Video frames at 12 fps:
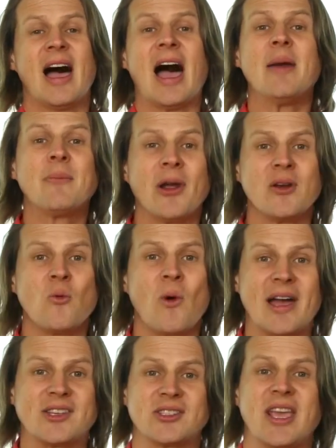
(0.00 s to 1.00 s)
I'm Brighton
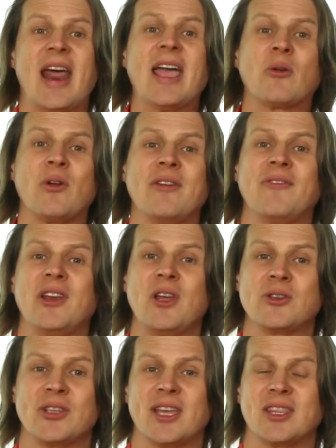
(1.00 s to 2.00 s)
West, and I create
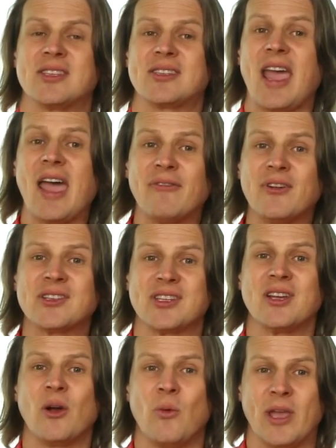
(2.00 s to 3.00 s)
videos like this every
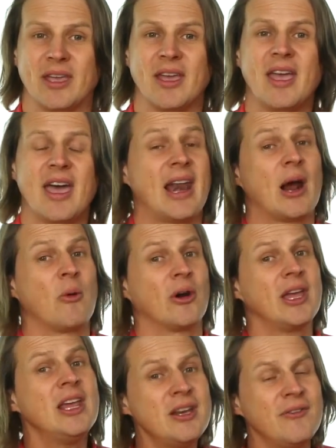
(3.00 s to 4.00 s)
single week. And I
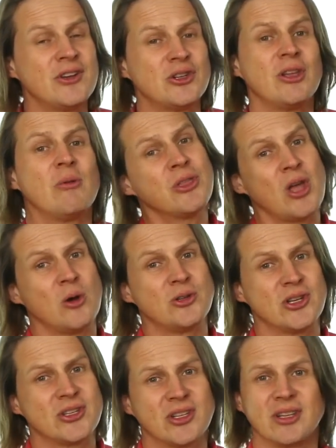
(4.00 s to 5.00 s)
work individually with
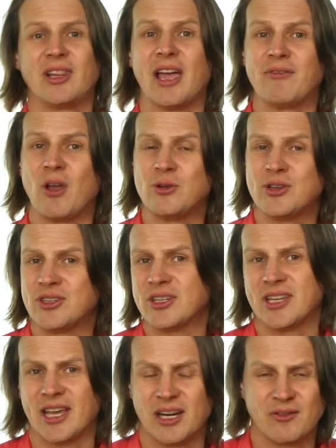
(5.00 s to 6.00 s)
coaches, life coaches,
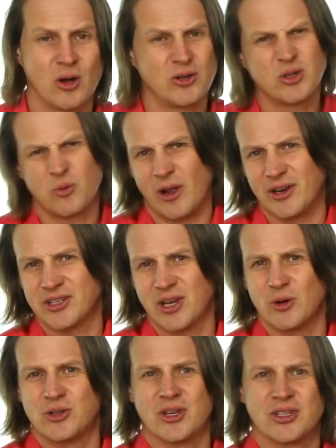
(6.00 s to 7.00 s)
executive coaches, wellness
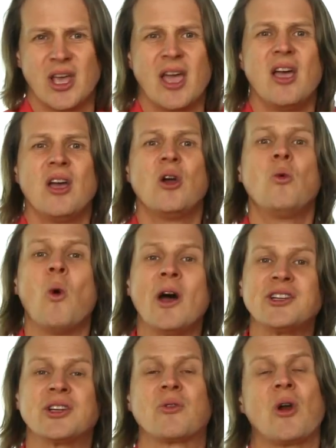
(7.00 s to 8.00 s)
coaches, who
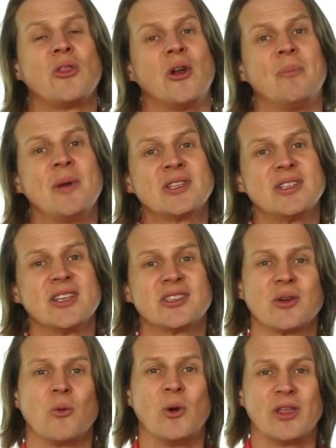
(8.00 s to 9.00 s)
want to grow their
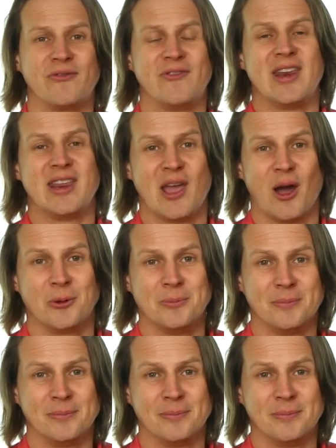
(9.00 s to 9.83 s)
business with video.